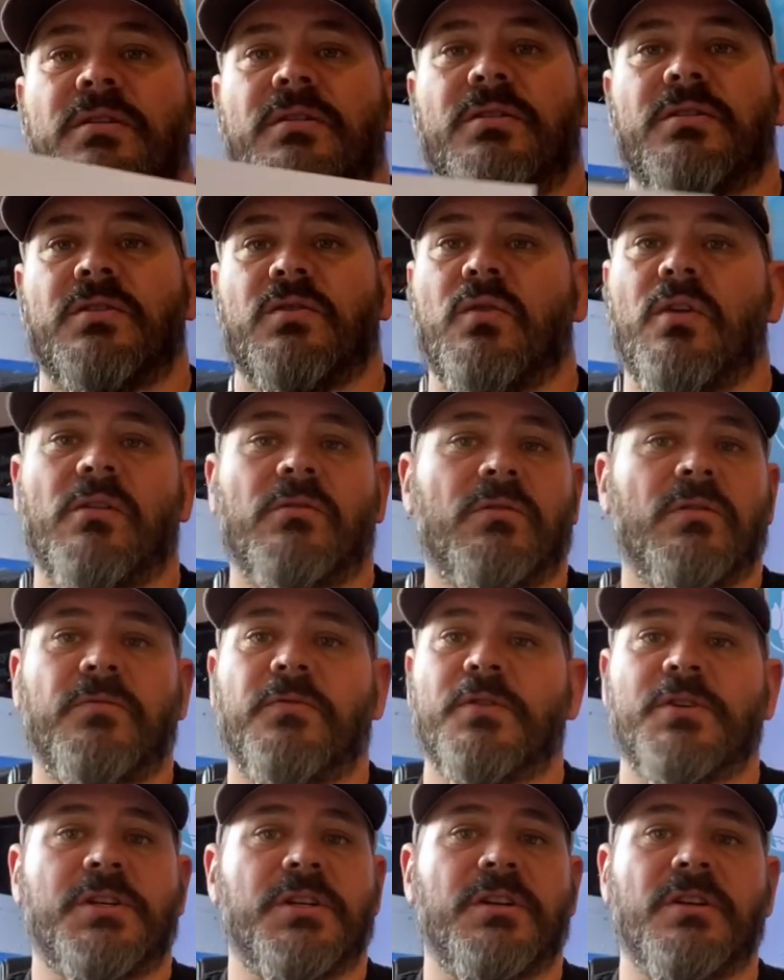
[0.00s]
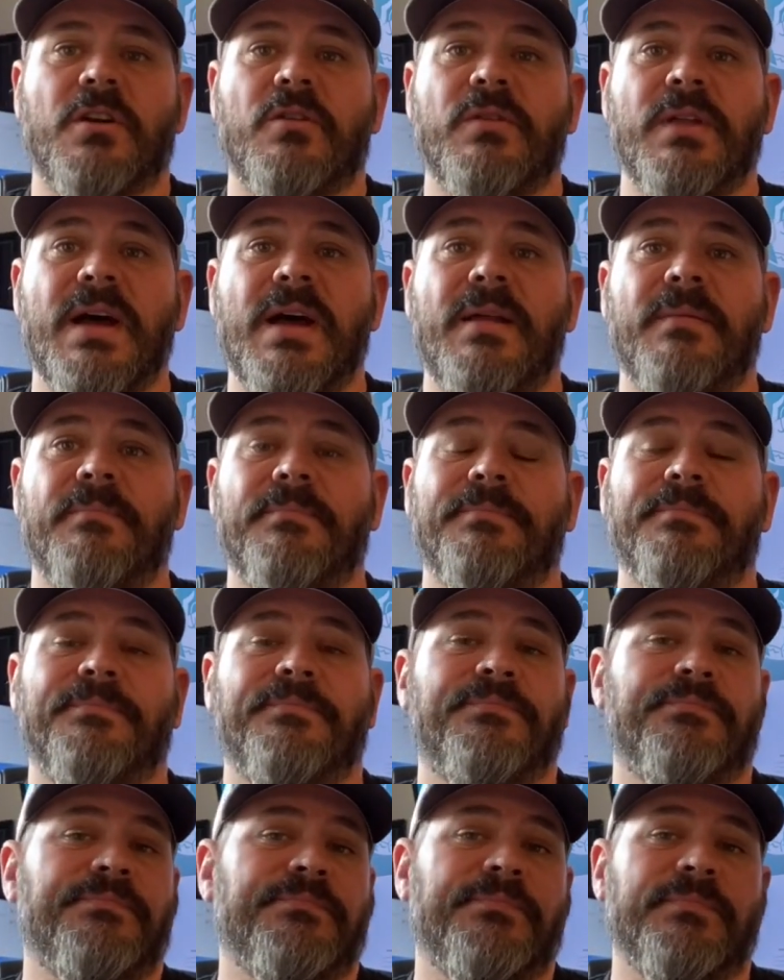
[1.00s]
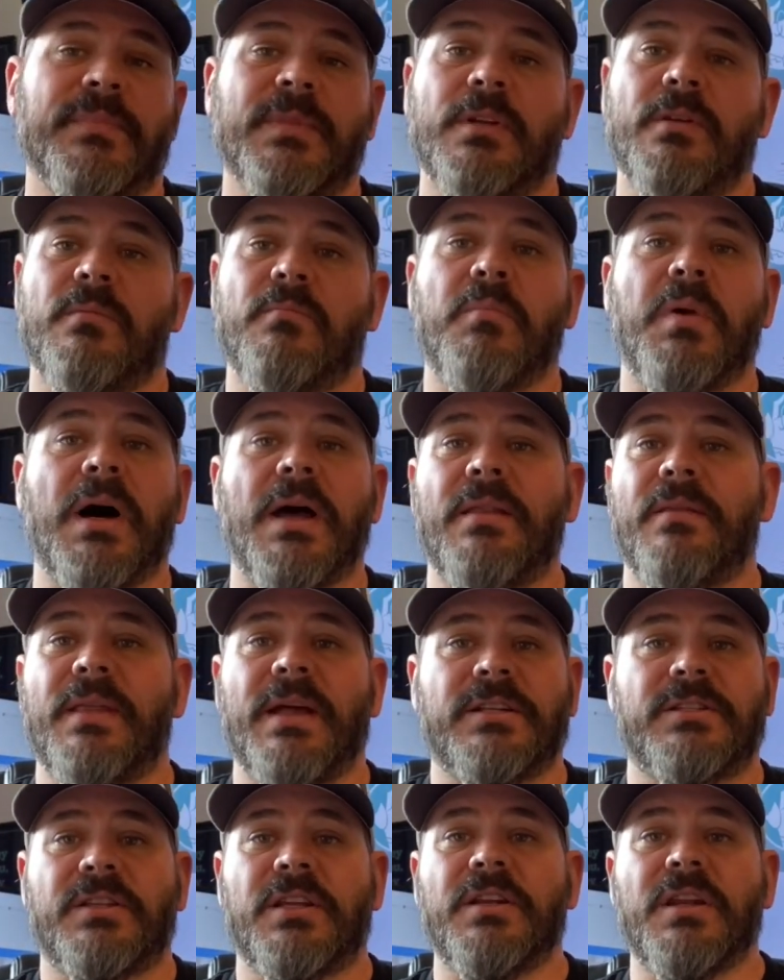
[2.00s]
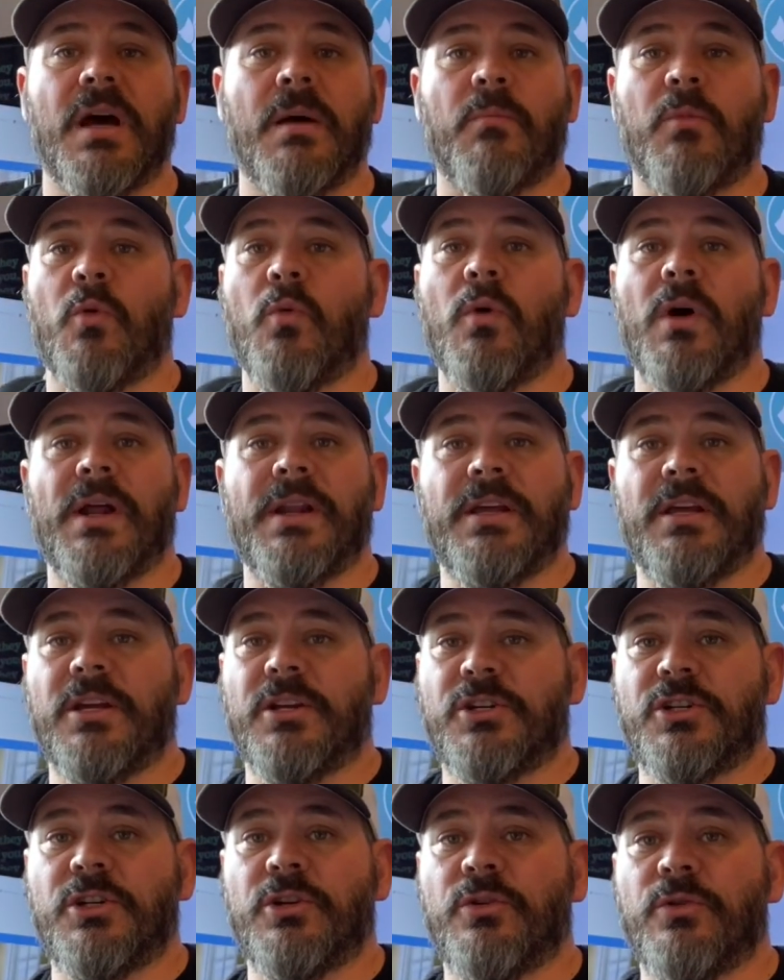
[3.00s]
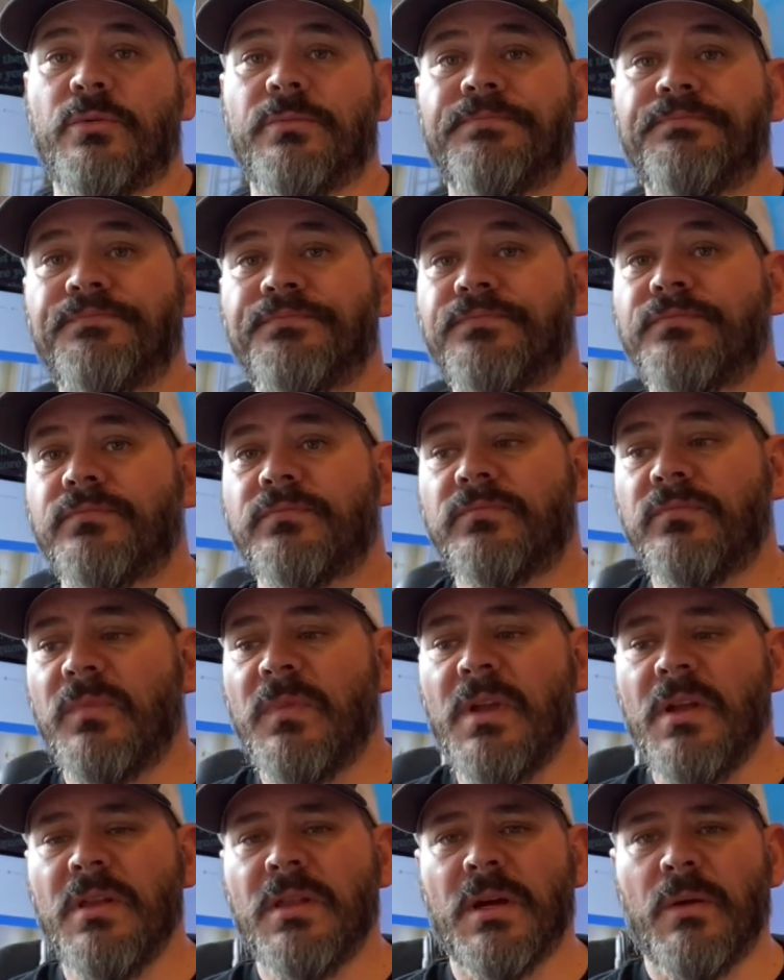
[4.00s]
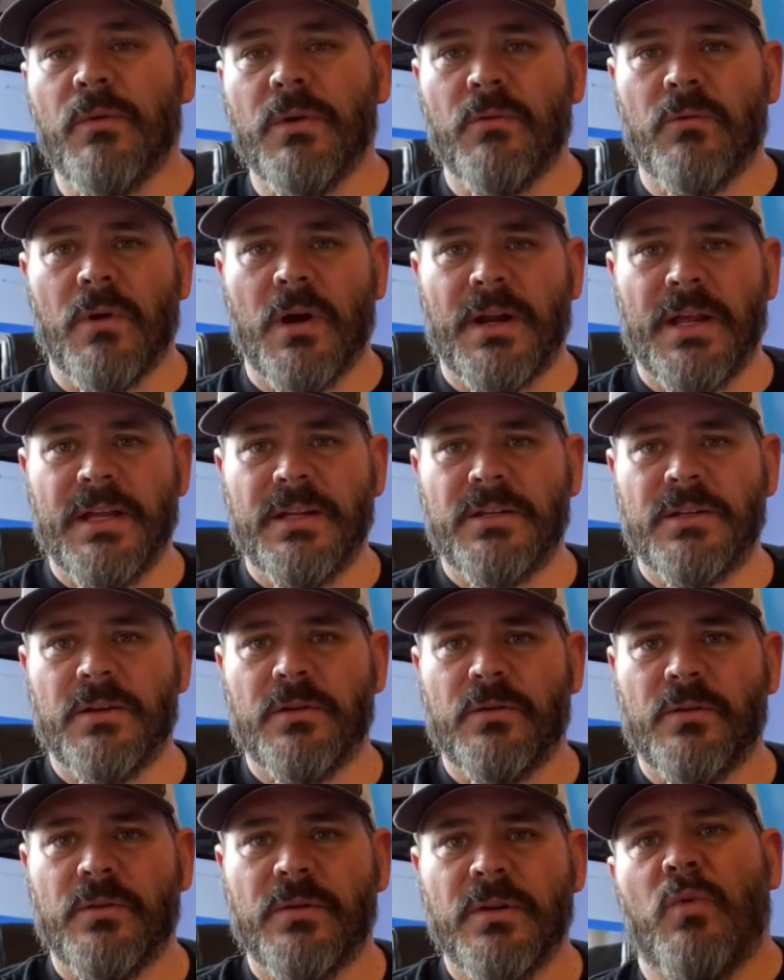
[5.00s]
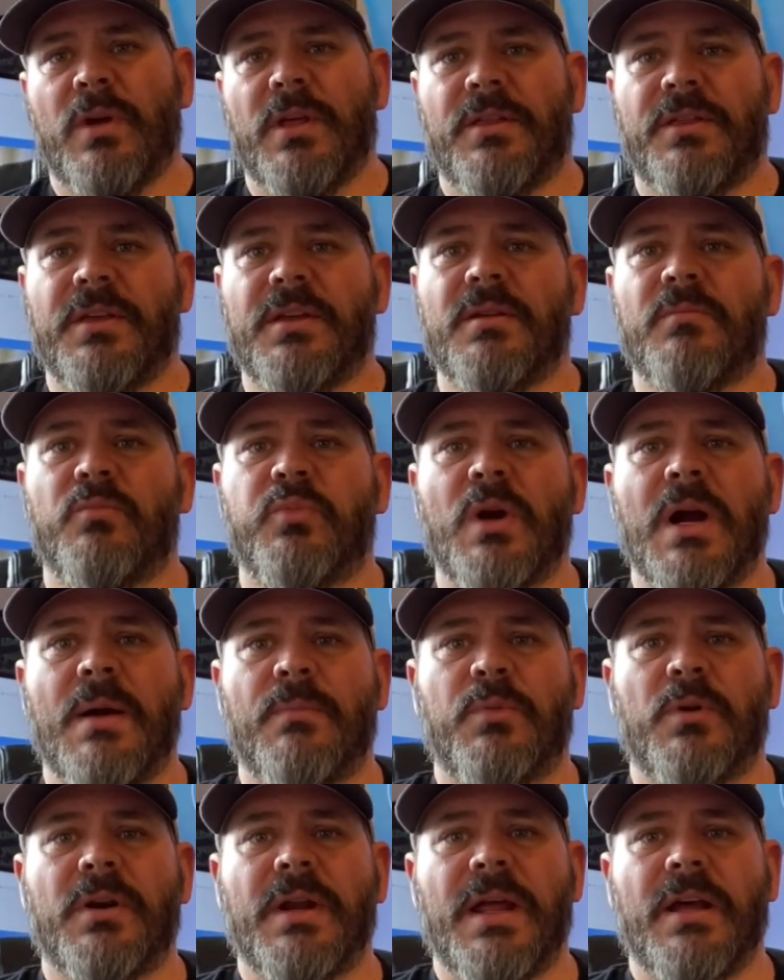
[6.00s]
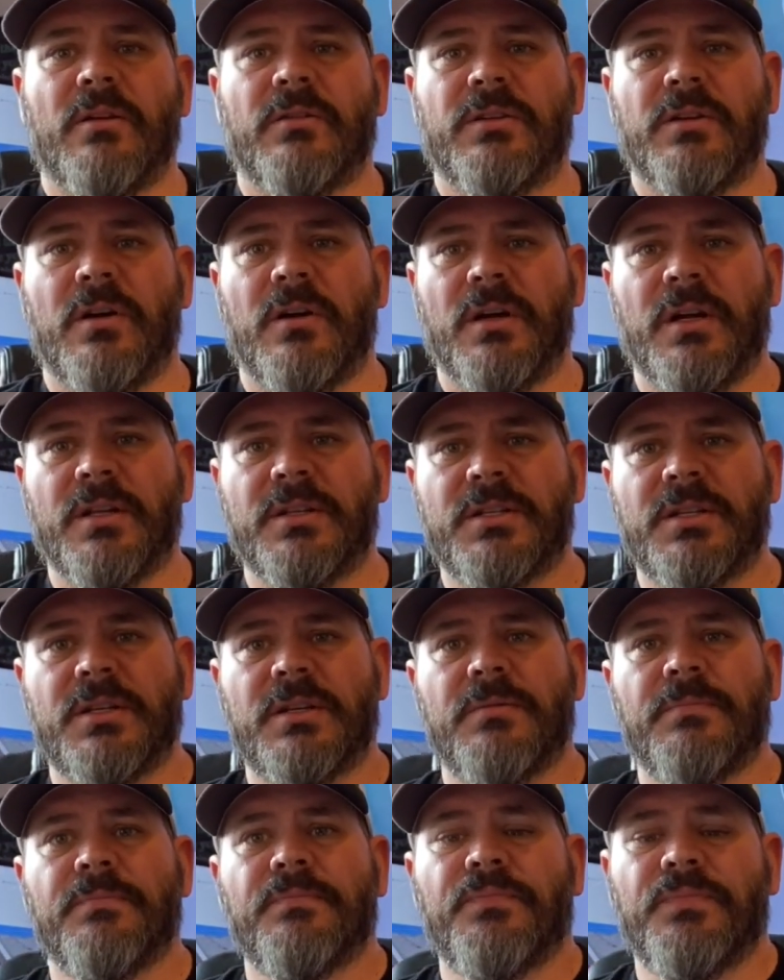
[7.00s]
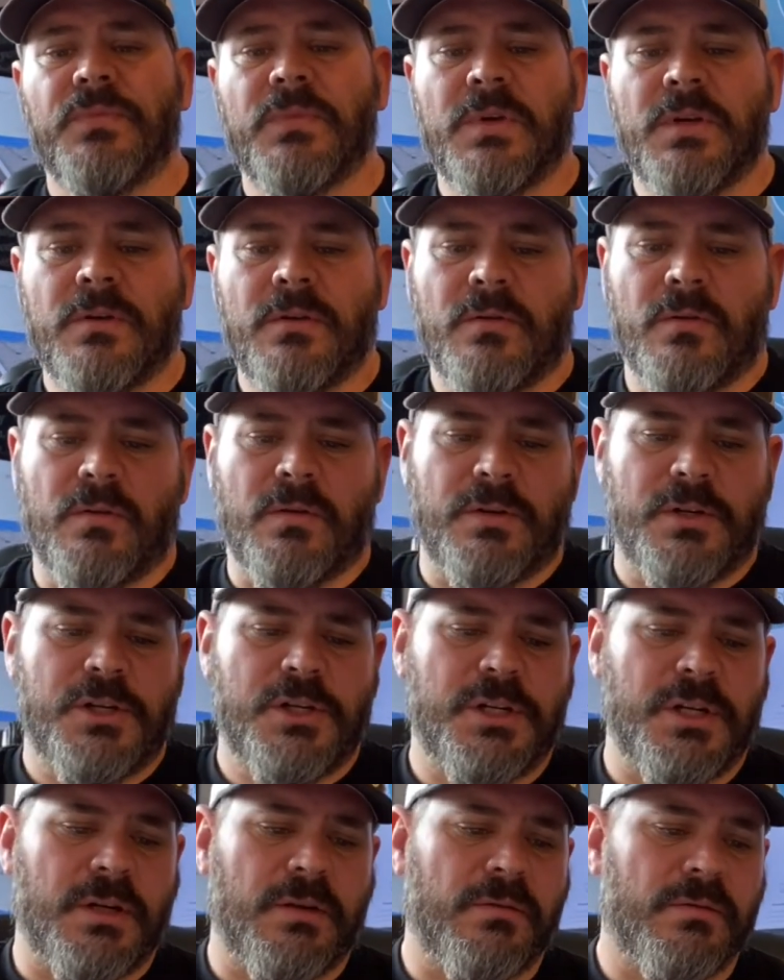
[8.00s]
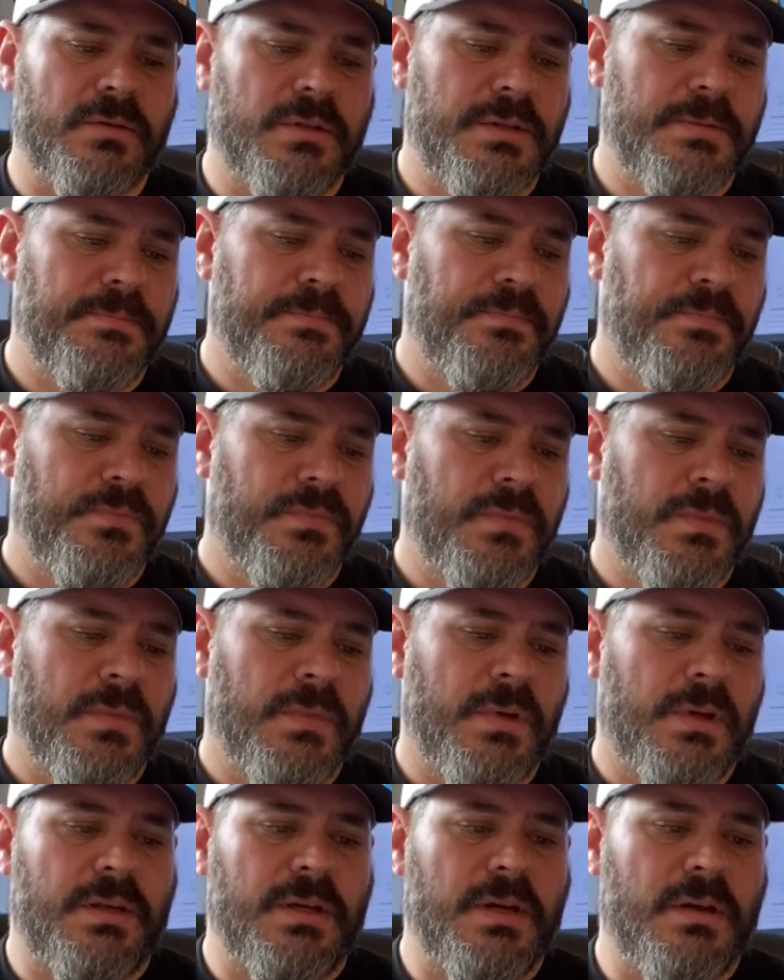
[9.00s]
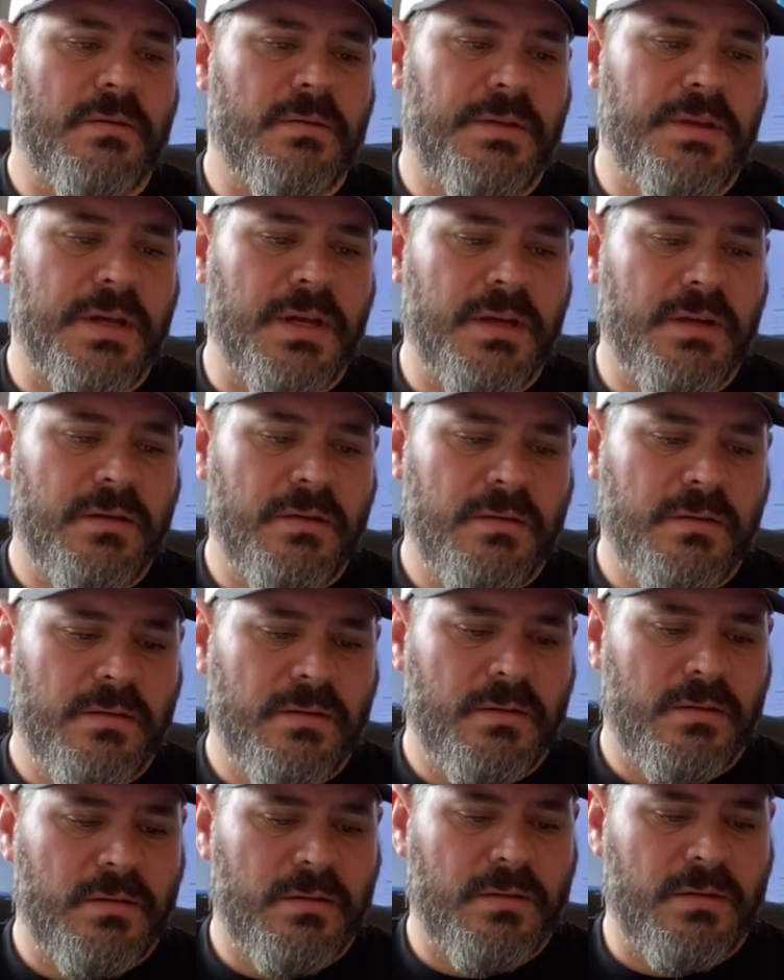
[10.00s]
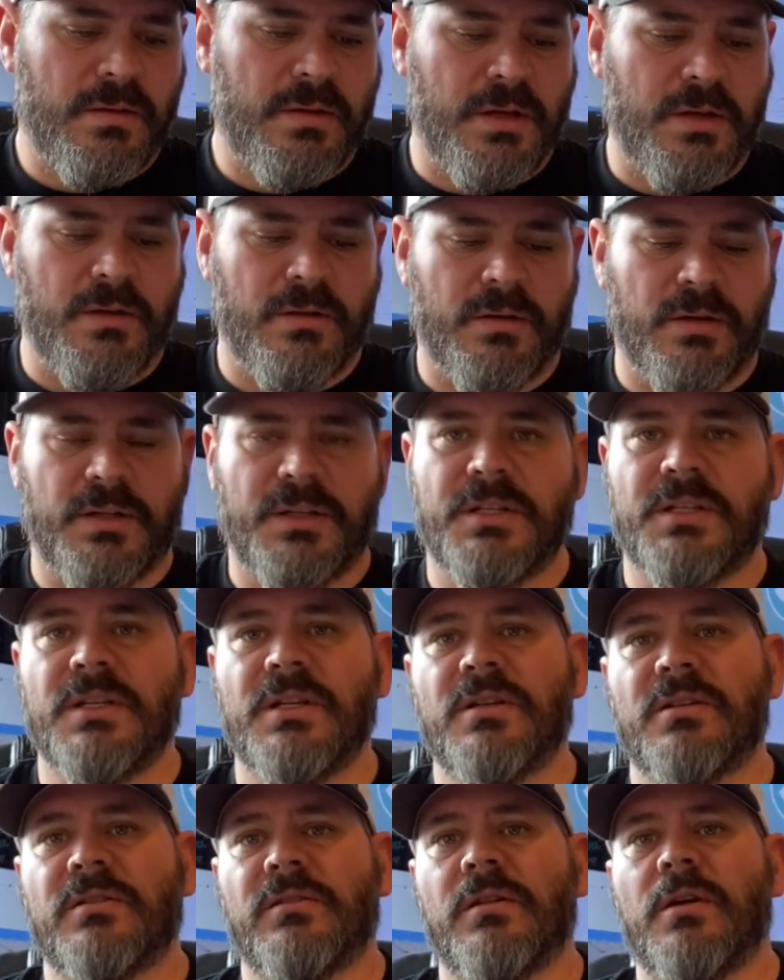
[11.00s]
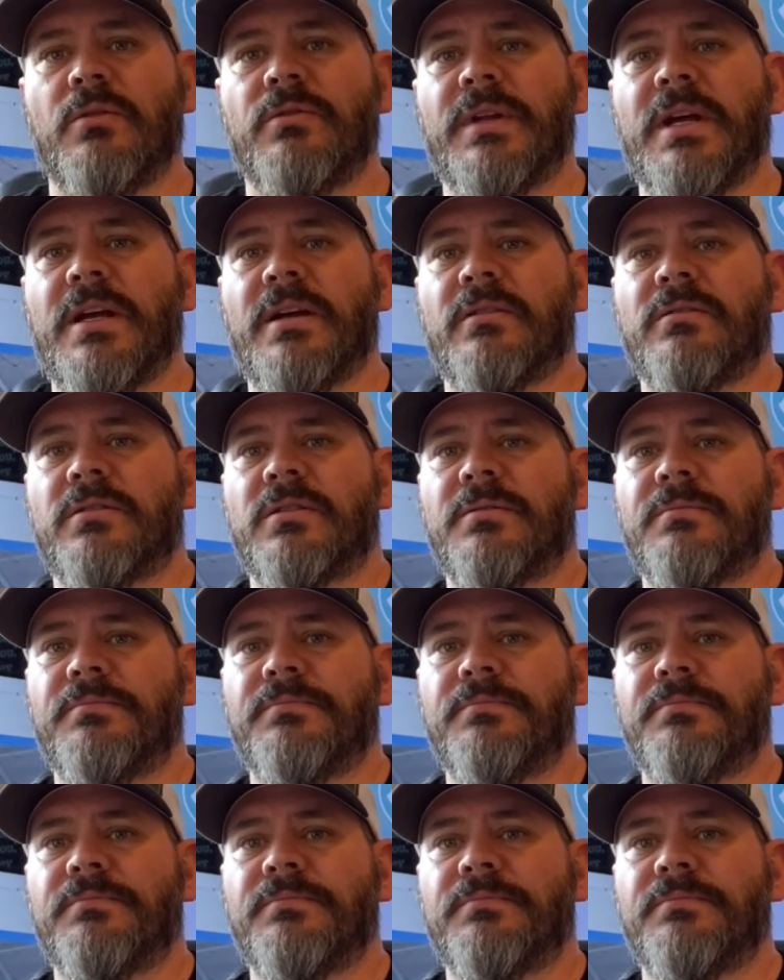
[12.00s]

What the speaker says: So all roofers should know that, but that's the number one issue that we run into with improper nail targets on shingles. The other thing that you're gonna see is low nails.